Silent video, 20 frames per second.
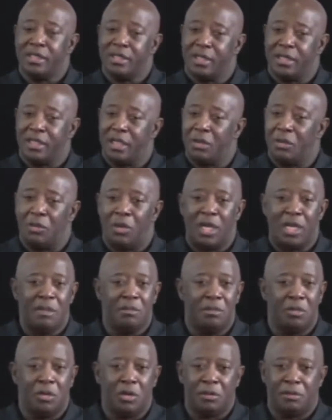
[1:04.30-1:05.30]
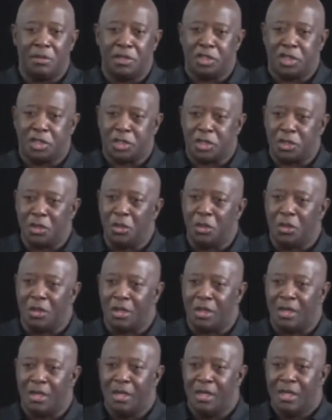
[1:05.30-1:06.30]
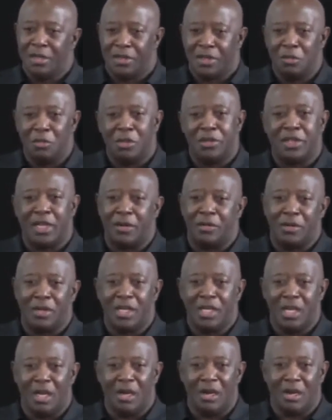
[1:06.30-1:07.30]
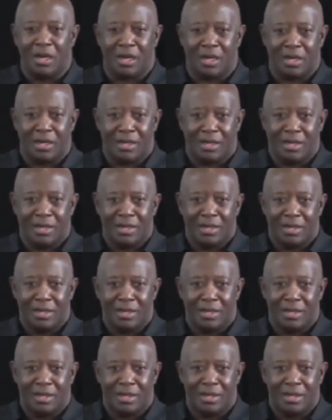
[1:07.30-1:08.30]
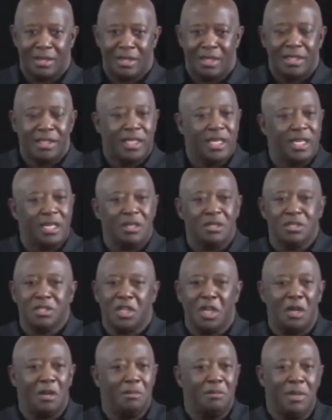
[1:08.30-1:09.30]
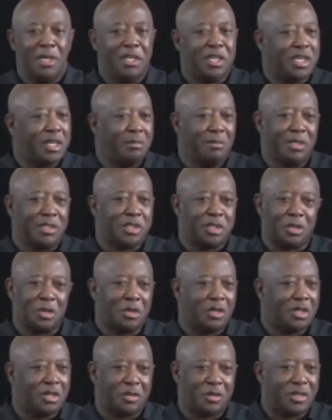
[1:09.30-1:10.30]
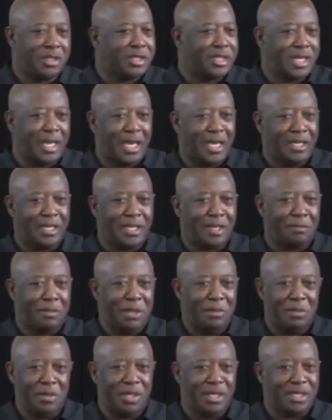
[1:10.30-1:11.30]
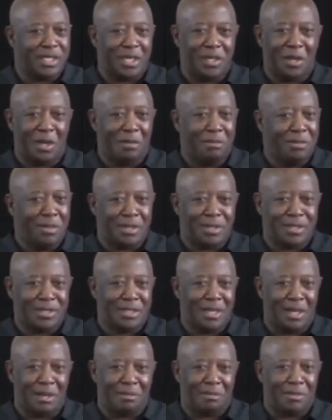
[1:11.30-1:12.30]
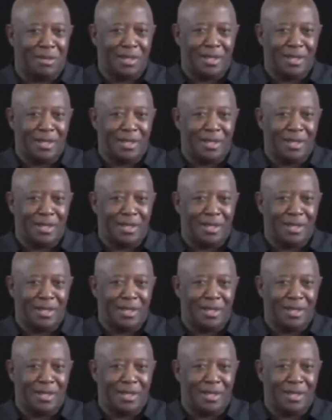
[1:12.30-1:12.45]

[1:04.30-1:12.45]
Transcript: that they're way more mature than what they really are. Years don't make you mature in Christianity. People get that all mixed up.